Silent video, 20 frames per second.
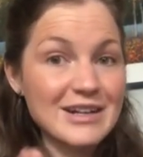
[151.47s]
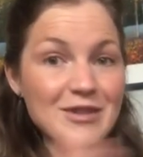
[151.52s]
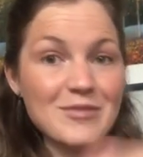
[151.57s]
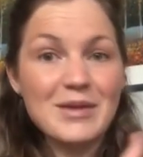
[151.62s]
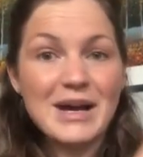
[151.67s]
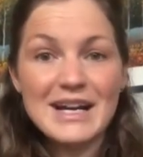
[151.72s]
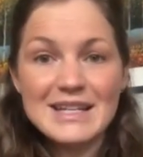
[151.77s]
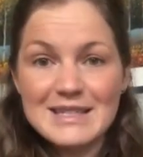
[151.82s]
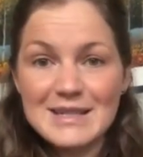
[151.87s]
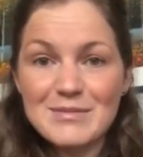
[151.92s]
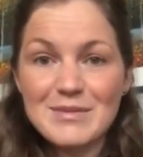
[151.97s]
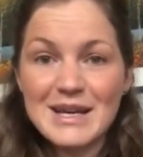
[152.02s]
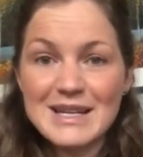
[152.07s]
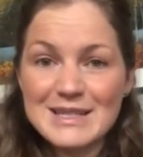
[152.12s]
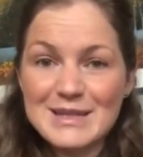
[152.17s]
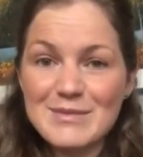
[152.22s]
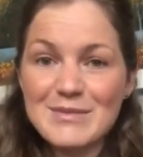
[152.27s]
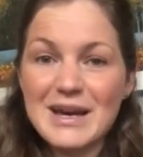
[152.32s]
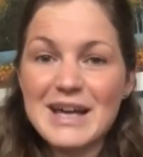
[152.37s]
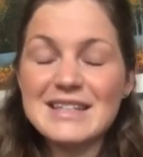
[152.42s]
pass it, pass
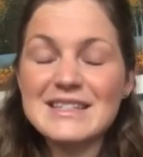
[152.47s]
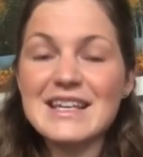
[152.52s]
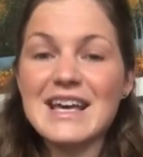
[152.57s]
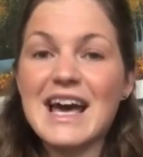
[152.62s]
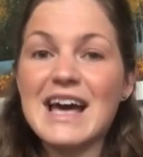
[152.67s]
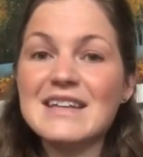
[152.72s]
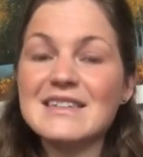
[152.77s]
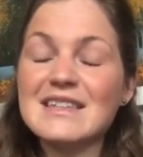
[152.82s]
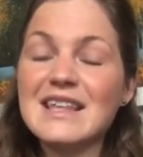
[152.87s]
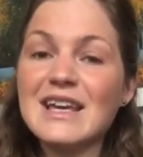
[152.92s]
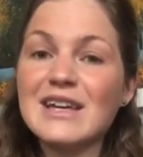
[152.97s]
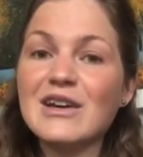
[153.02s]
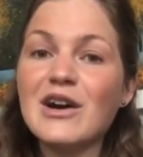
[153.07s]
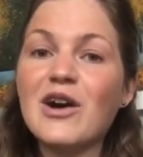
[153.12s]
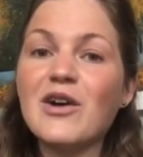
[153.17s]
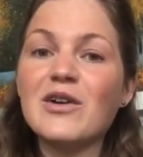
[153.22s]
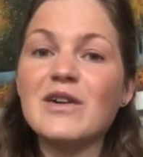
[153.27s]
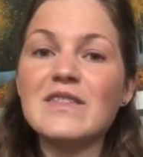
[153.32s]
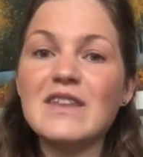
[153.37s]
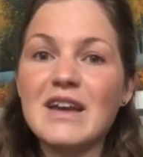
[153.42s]
it, pass it as they
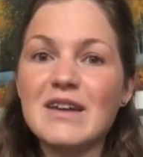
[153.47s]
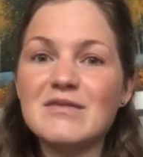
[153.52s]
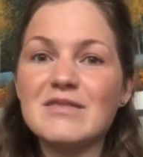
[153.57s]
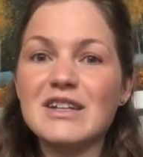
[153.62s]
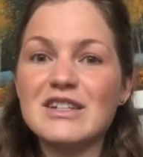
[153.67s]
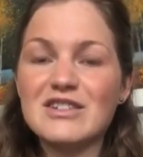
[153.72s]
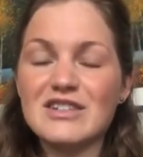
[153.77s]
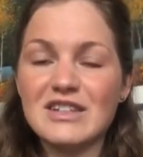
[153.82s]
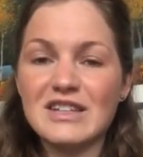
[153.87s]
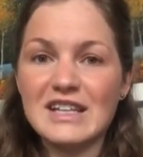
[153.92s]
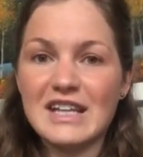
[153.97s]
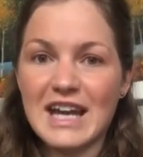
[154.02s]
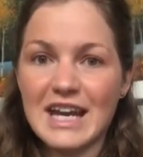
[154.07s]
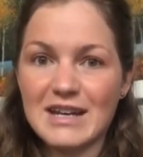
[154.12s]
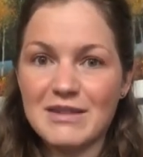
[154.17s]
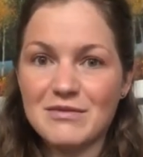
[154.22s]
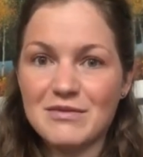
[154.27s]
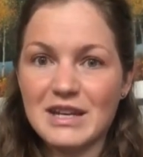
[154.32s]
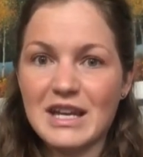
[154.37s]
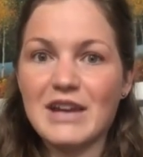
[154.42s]
go, and they eventually
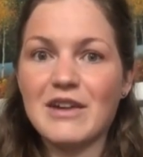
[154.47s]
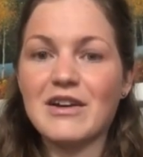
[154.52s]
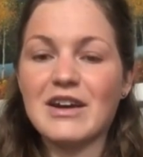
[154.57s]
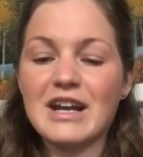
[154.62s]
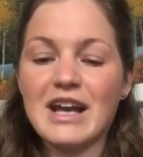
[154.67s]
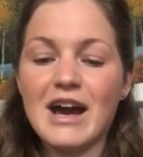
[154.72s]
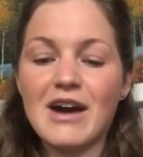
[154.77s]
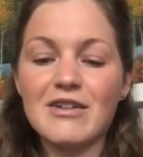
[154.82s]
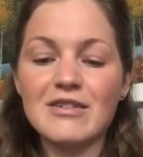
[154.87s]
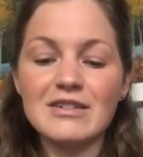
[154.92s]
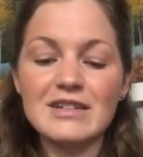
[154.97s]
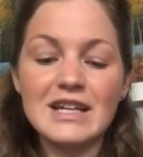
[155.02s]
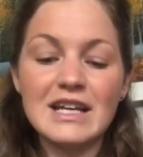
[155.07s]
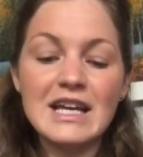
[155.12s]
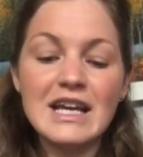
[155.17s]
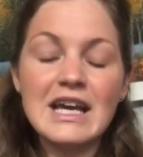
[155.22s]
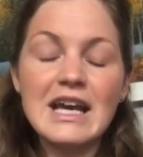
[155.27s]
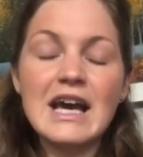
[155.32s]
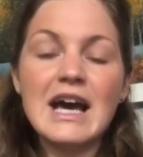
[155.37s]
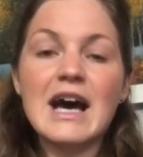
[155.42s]
kind of figure it out.
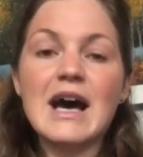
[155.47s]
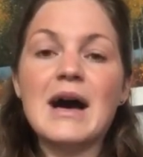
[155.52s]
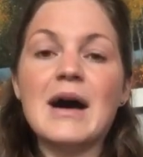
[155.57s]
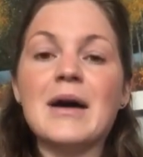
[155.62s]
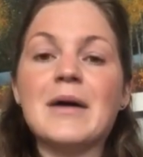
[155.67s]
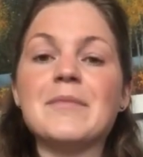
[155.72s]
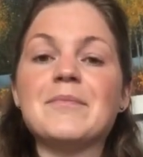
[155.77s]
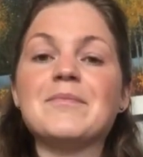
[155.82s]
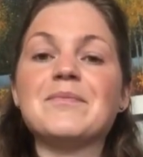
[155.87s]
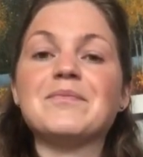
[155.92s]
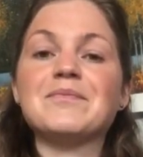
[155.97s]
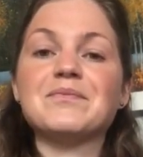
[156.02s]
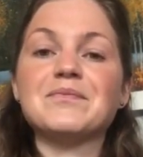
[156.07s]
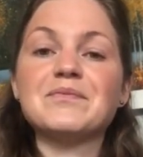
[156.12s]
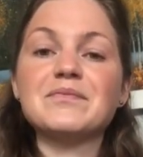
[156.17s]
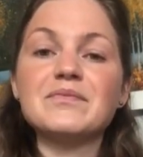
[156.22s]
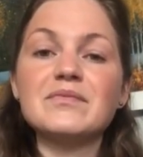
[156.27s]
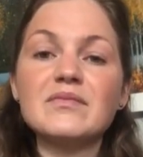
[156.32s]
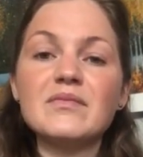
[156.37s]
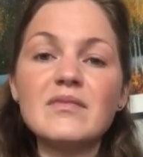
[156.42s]

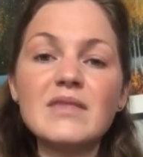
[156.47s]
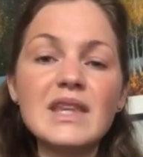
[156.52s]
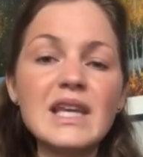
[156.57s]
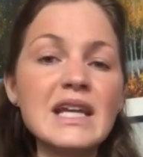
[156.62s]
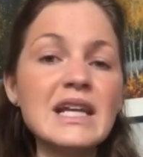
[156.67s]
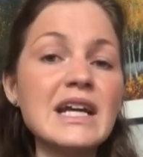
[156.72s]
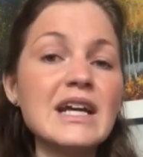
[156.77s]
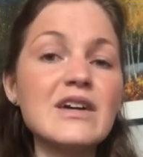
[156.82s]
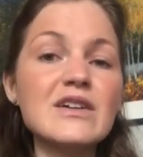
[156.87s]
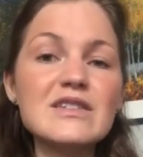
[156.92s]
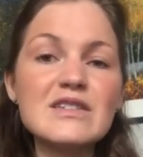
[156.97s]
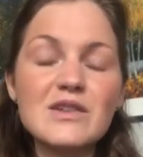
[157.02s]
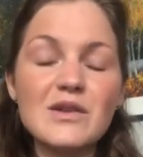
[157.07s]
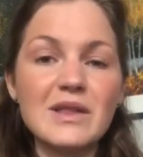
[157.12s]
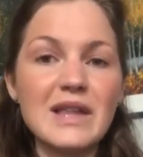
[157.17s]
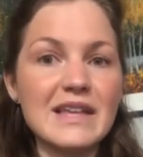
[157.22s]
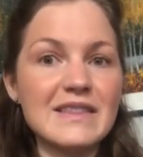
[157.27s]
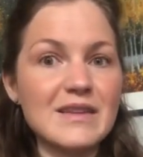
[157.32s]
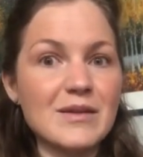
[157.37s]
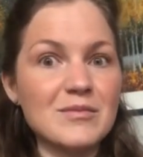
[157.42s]
And I also
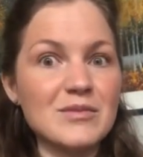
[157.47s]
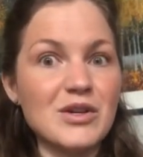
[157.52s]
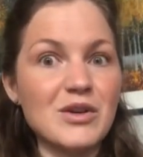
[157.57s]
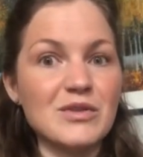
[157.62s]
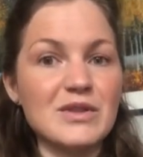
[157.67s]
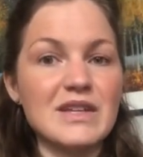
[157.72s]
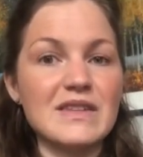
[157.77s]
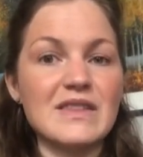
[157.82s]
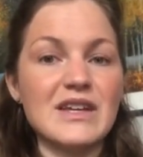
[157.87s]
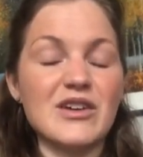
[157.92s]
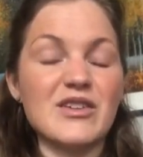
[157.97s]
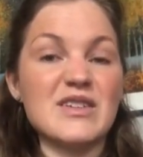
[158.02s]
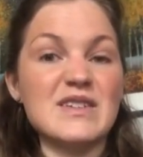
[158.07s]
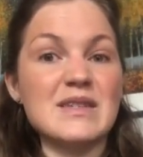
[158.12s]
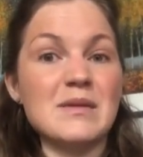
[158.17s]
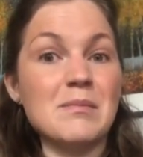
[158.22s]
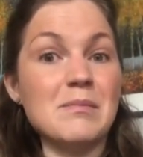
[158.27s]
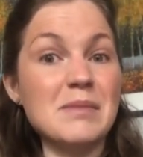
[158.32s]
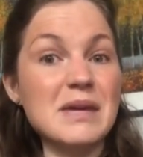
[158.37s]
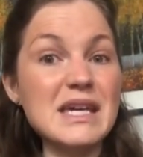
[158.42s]
let them know that there
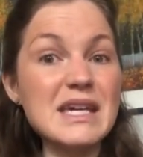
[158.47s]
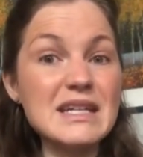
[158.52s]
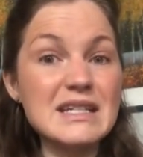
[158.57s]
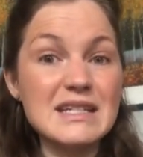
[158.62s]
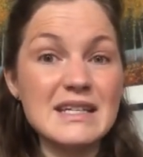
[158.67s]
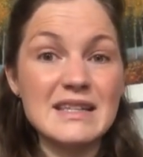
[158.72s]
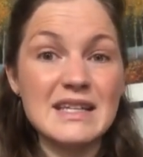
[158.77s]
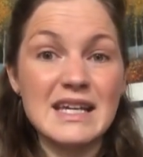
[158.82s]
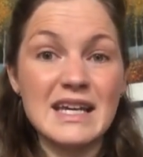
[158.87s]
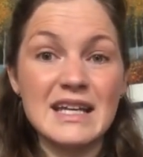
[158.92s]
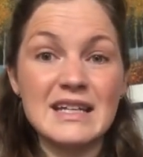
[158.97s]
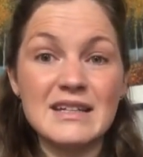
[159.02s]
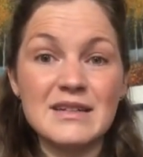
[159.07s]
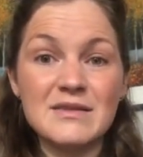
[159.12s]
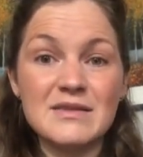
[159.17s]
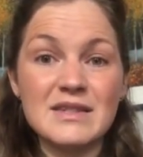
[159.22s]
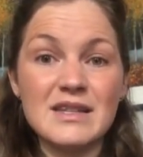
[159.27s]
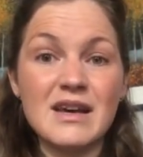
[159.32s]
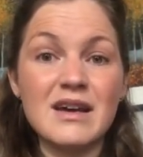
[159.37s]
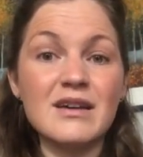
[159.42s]
is a beat to the end
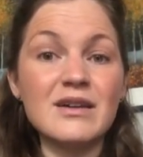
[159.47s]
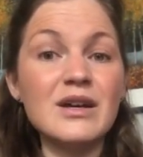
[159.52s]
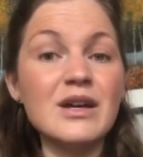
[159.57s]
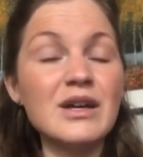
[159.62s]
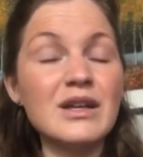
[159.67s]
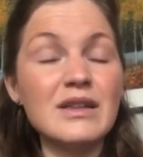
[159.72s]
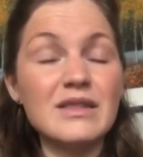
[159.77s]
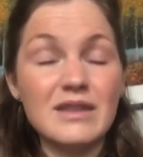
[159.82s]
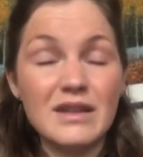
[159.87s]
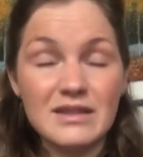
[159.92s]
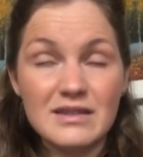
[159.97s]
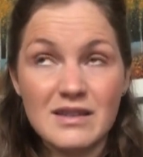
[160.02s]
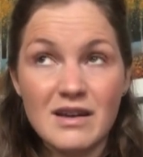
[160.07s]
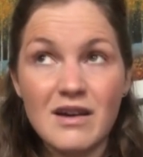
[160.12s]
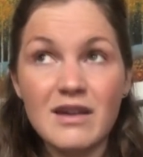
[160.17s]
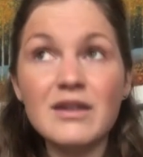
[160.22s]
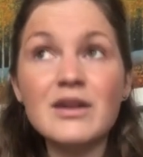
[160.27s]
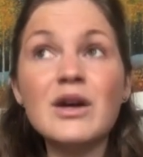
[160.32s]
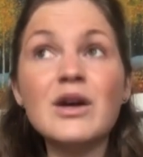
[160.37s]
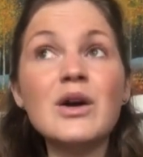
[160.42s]
of the
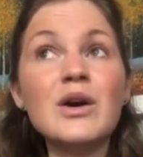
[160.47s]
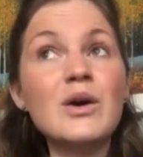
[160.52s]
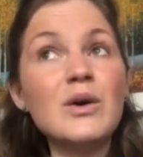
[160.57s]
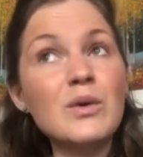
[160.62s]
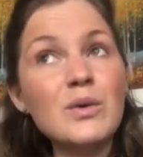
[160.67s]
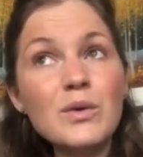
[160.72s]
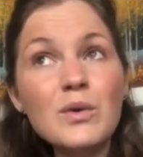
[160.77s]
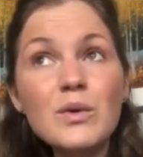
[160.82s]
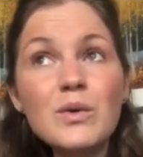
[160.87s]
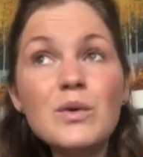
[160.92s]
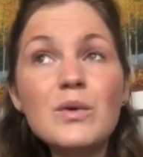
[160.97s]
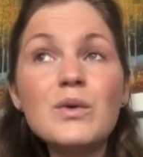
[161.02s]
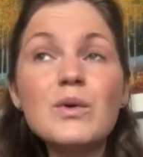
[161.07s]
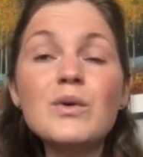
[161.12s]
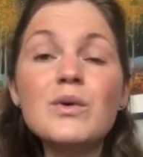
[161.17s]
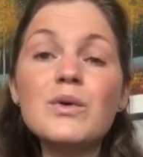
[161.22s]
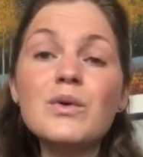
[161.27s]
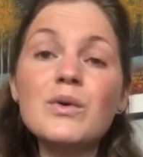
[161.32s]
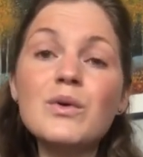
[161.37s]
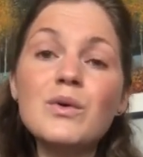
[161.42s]
song.
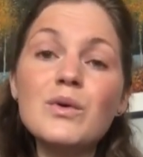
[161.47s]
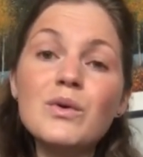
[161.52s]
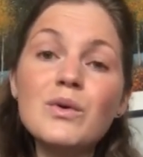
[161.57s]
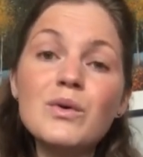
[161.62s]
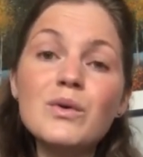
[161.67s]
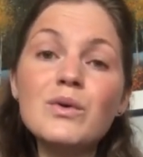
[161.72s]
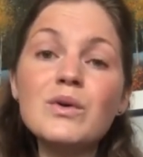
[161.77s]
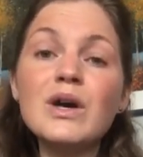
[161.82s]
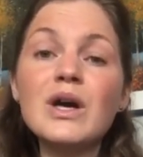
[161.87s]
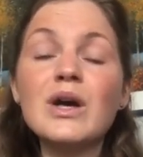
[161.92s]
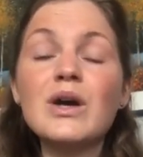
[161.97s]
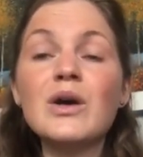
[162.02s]
Ooh,